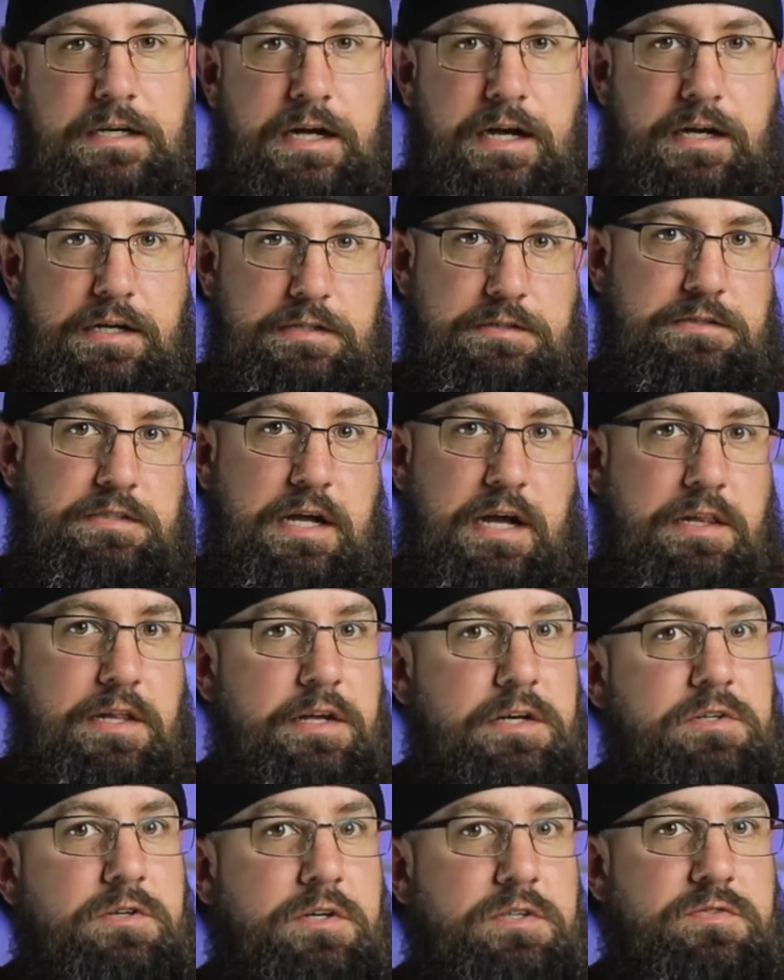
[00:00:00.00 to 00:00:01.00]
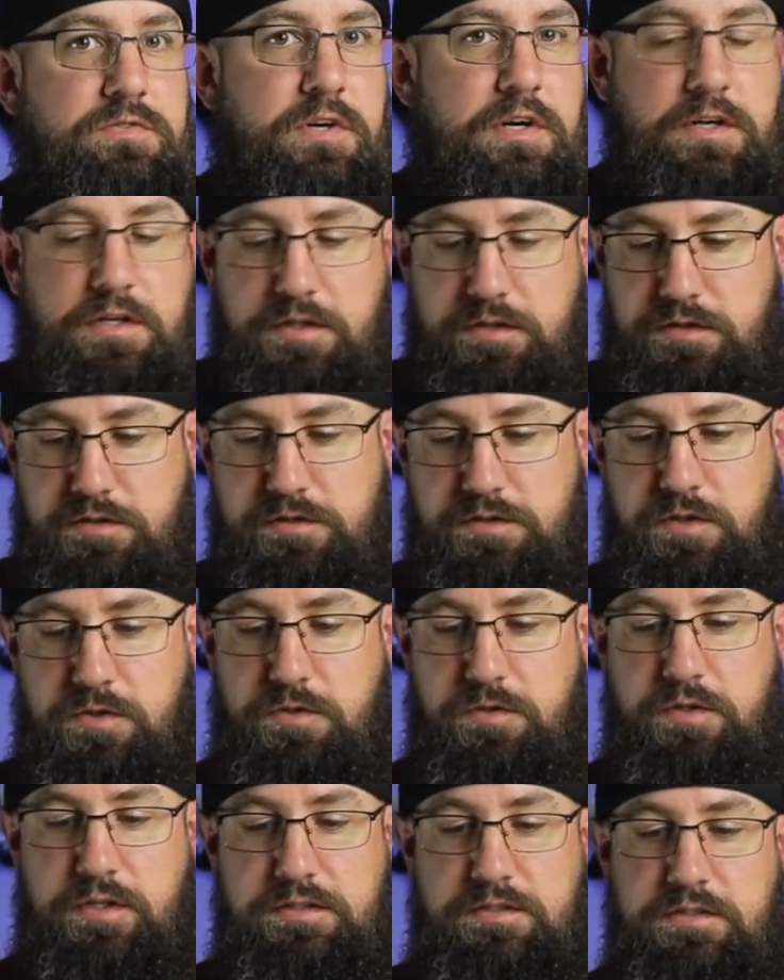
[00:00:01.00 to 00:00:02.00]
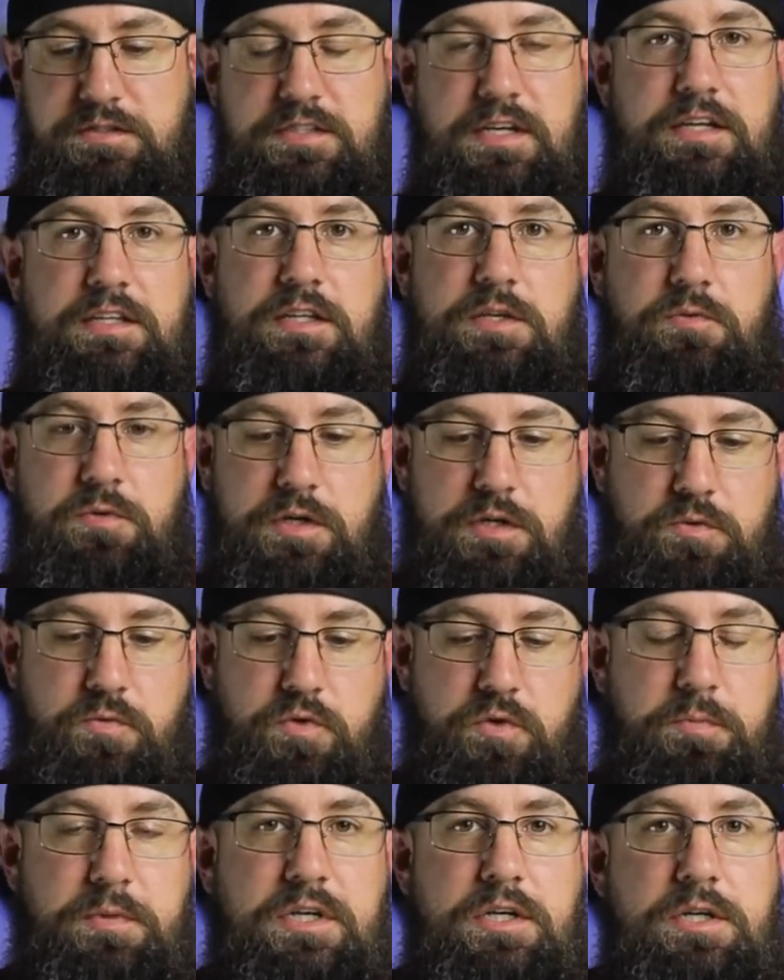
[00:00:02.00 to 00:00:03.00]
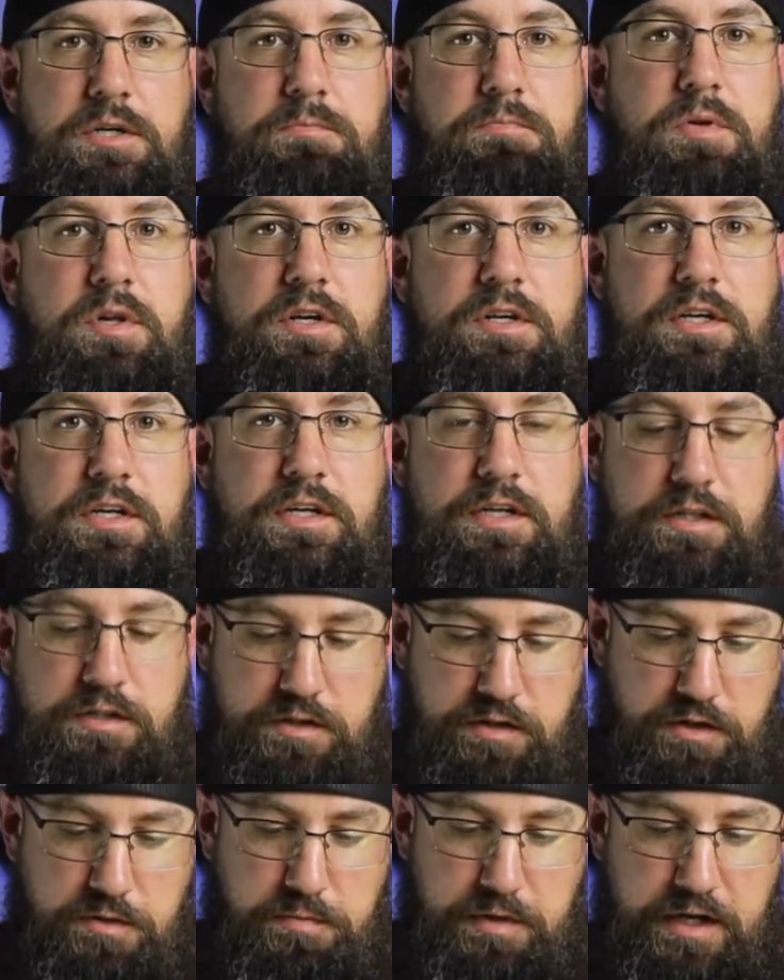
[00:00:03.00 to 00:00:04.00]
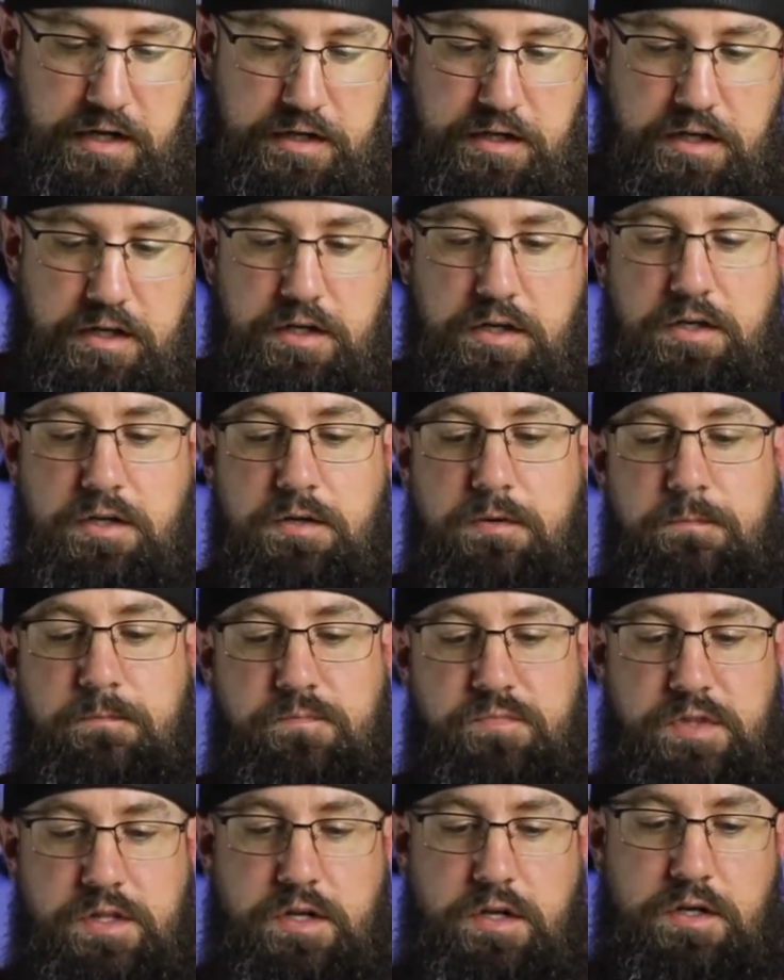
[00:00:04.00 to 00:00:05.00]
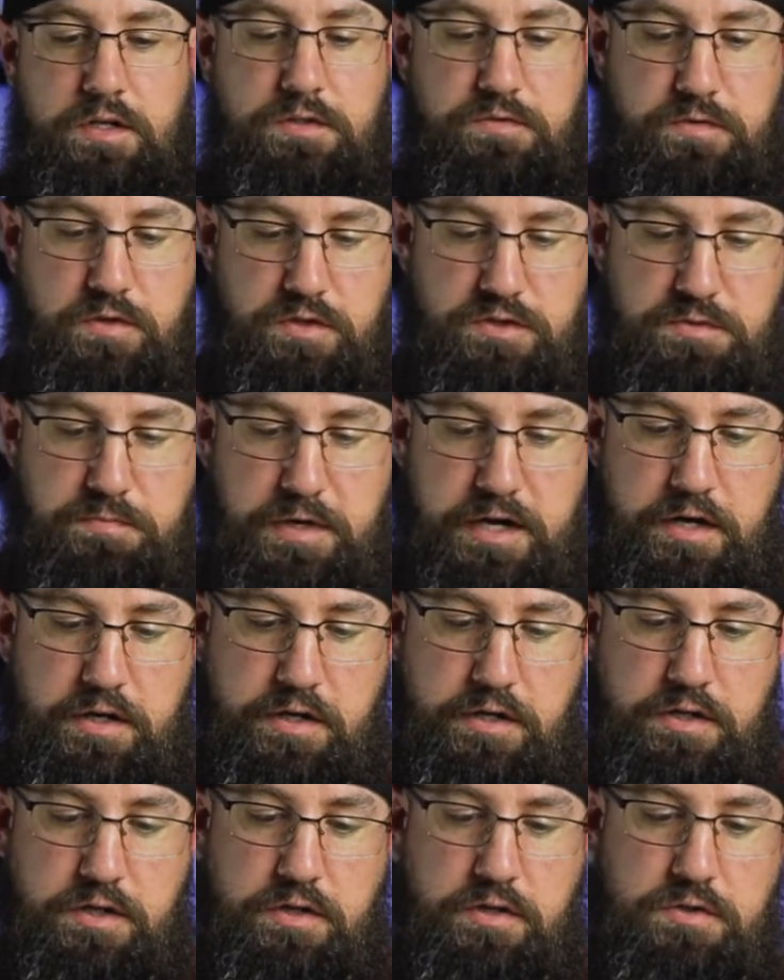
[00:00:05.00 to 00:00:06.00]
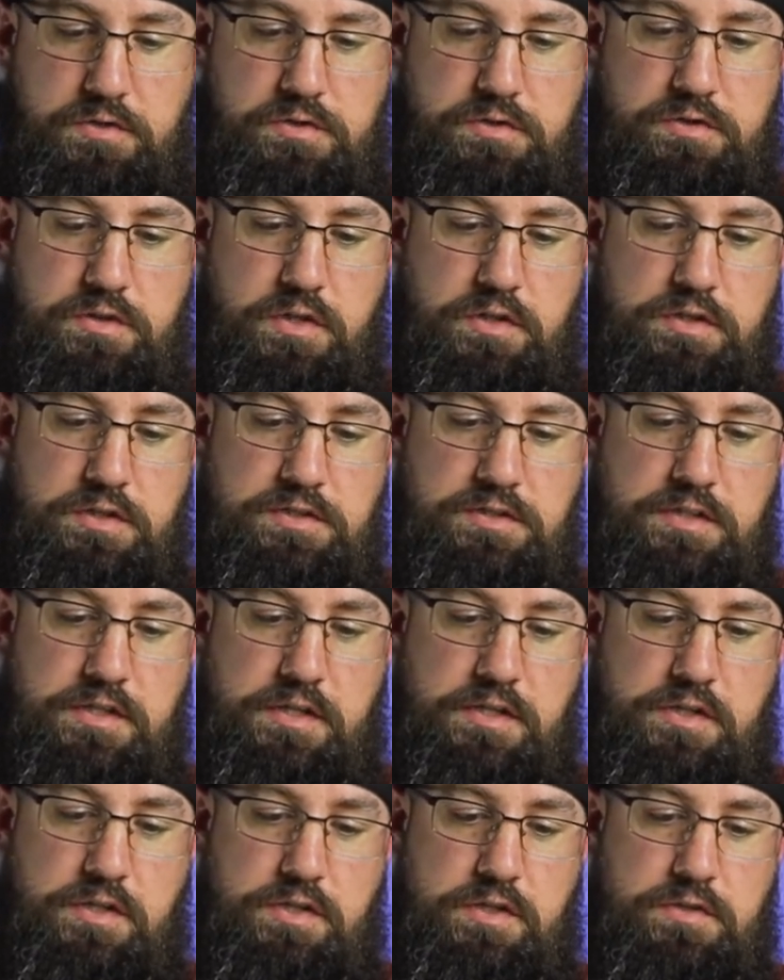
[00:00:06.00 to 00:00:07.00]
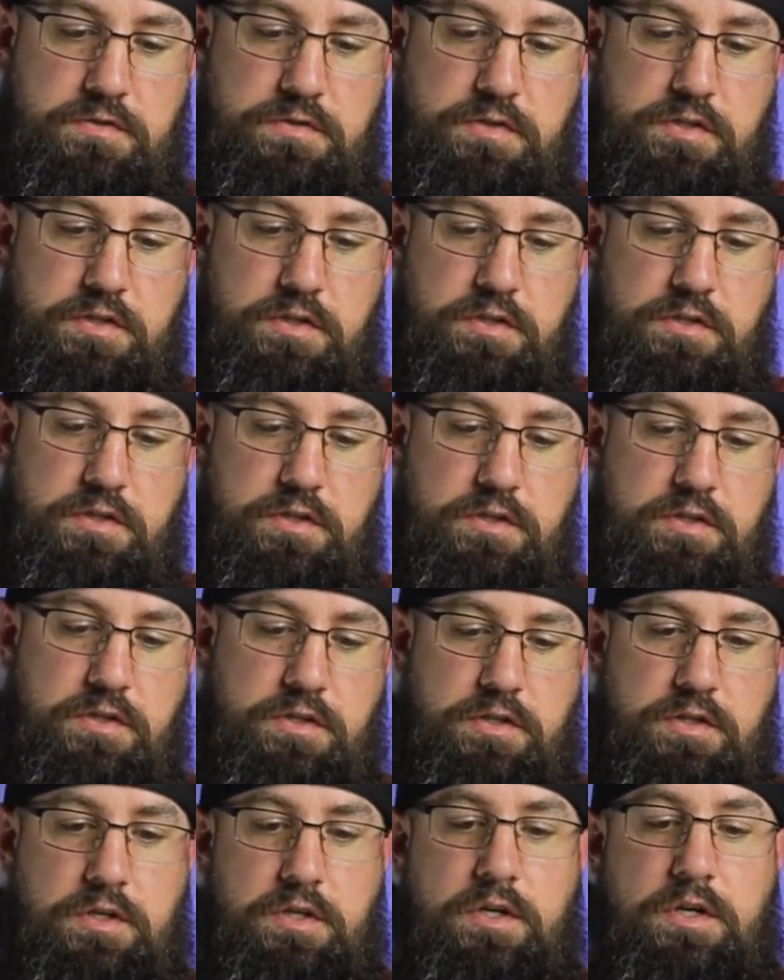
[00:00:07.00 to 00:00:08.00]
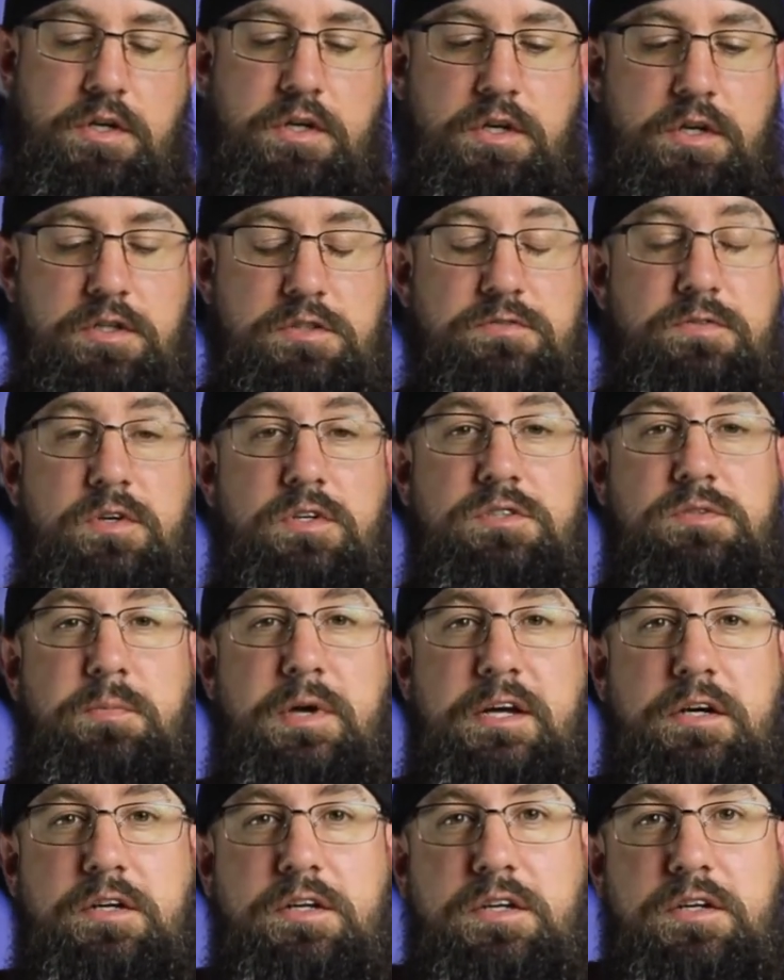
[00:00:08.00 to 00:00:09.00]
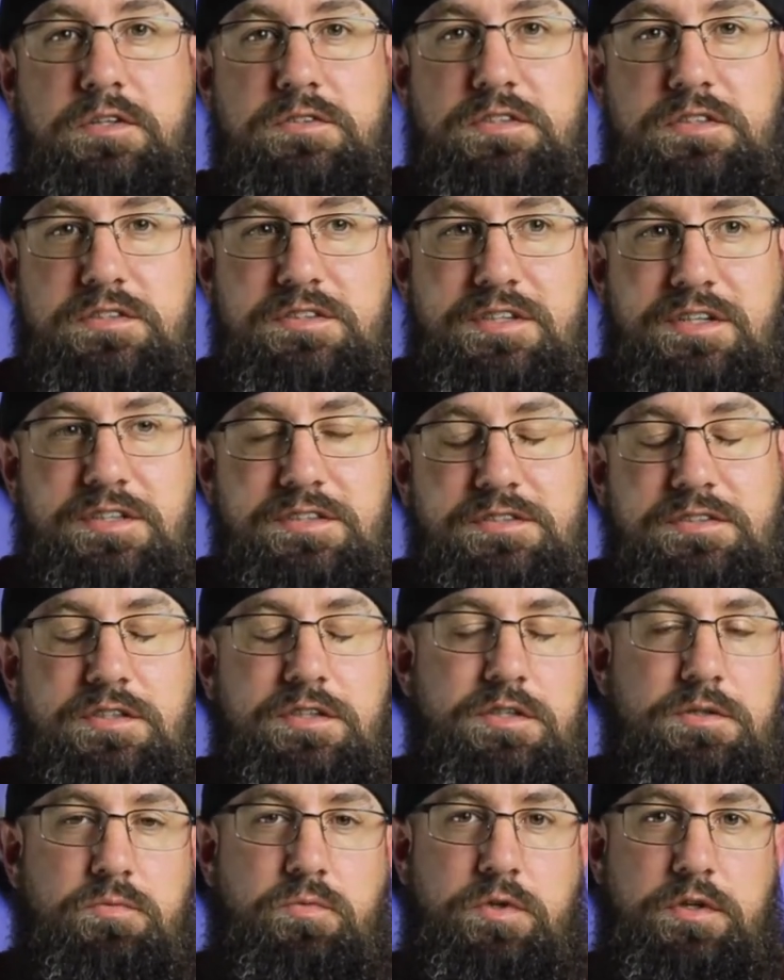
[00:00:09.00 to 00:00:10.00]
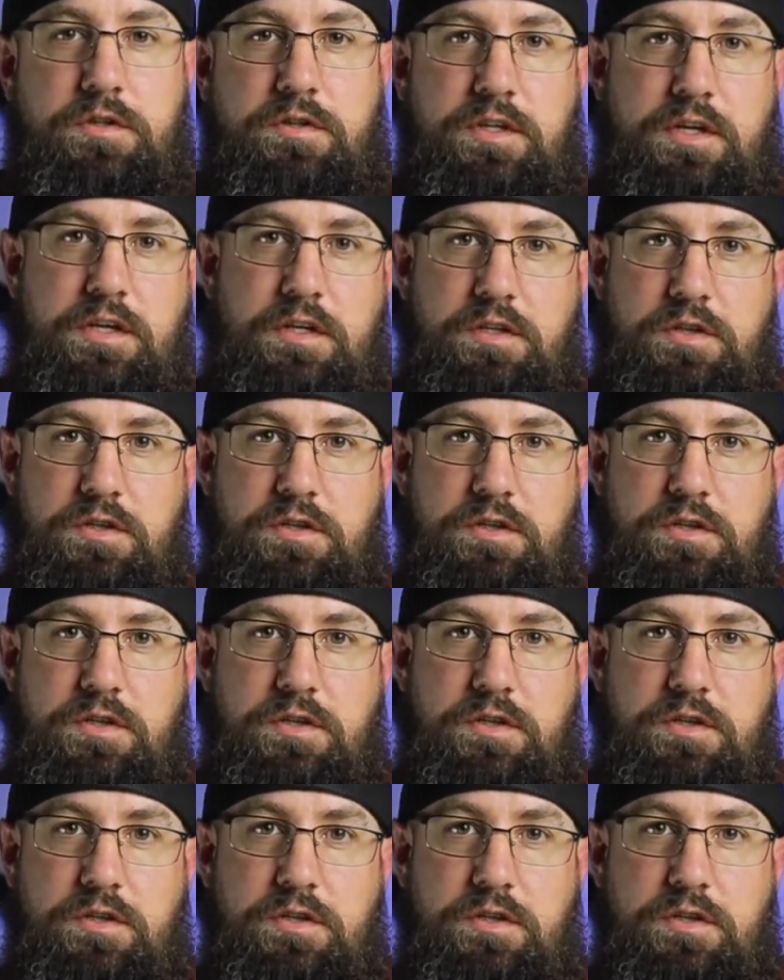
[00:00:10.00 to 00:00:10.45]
I like Crossfire, so that's exactly what we'll be plugging into the back here. As far as the battery goes, we'll turn this thing off. As far as the battery goes, it does come with a